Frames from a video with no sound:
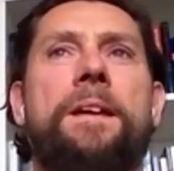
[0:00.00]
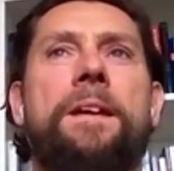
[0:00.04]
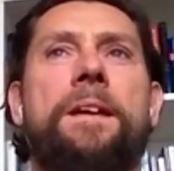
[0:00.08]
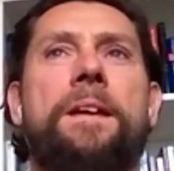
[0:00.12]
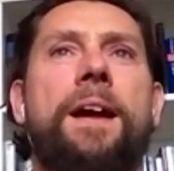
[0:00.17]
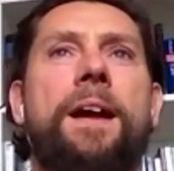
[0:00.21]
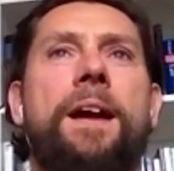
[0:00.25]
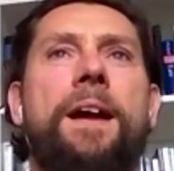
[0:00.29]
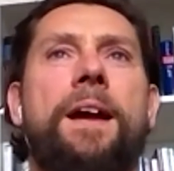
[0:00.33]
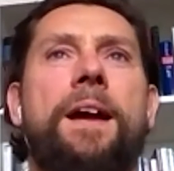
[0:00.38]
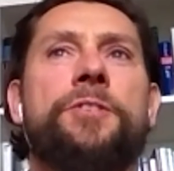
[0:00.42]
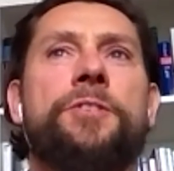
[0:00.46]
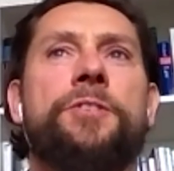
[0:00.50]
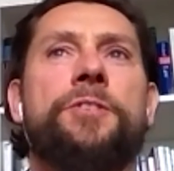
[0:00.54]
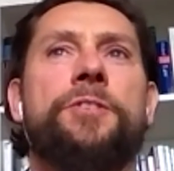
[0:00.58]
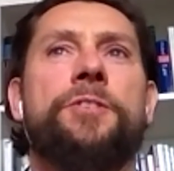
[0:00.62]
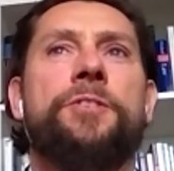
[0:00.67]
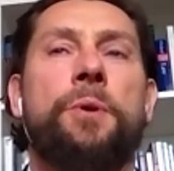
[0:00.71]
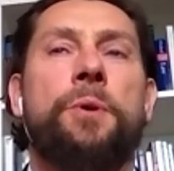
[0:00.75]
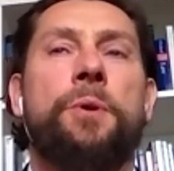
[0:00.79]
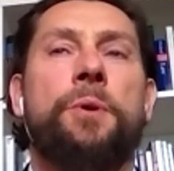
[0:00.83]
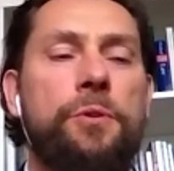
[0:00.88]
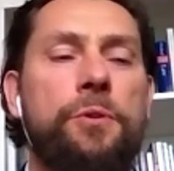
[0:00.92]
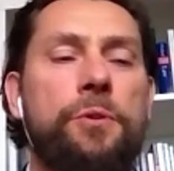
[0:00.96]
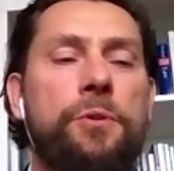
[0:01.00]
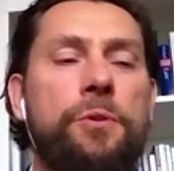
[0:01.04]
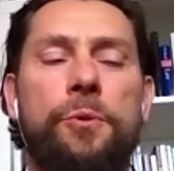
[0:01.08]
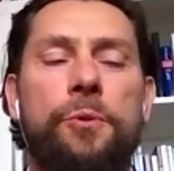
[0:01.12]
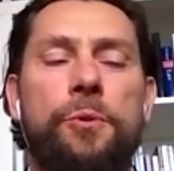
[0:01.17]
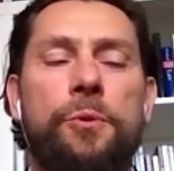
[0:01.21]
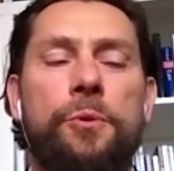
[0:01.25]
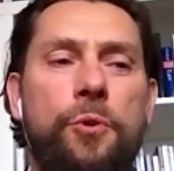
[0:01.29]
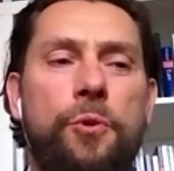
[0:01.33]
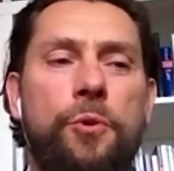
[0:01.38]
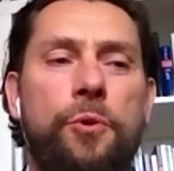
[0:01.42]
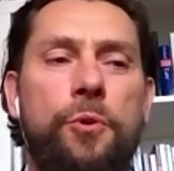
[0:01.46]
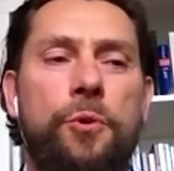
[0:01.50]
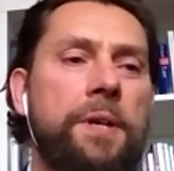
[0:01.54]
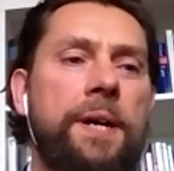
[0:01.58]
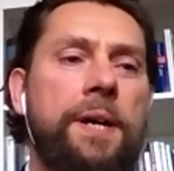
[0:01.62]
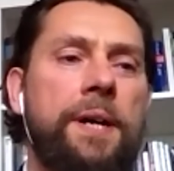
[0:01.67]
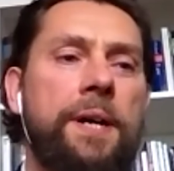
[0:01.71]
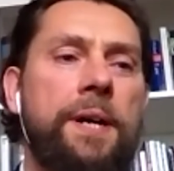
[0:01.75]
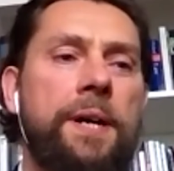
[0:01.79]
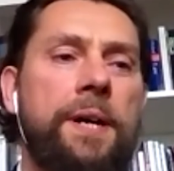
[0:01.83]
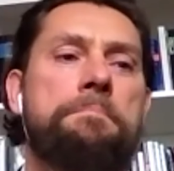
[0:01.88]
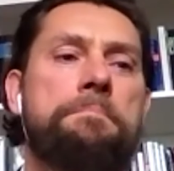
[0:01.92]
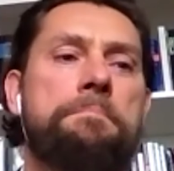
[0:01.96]
And so I knew the Lord had called me. I had
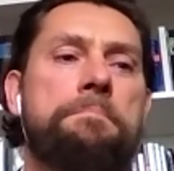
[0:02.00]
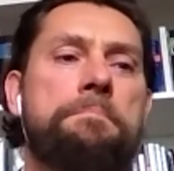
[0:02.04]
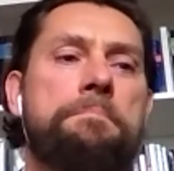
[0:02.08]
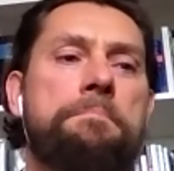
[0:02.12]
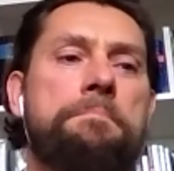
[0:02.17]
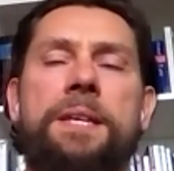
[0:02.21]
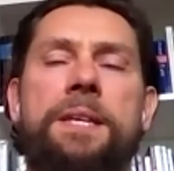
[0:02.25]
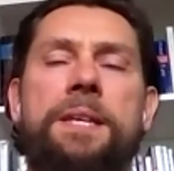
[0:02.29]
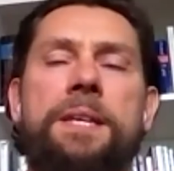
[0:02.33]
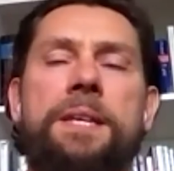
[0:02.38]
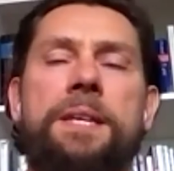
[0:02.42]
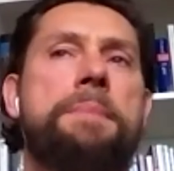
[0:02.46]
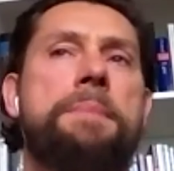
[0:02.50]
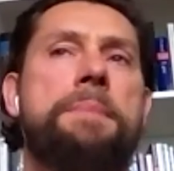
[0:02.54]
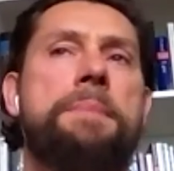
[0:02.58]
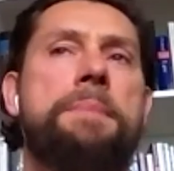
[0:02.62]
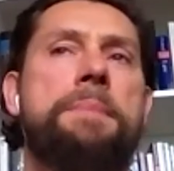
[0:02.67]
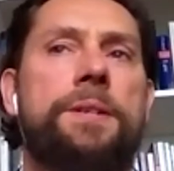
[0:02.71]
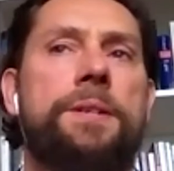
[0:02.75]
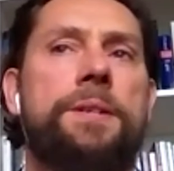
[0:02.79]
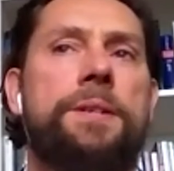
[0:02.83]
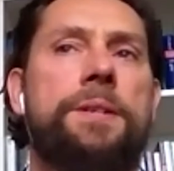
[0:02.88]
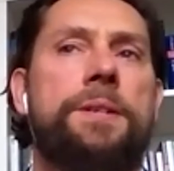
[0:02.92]
many, many times,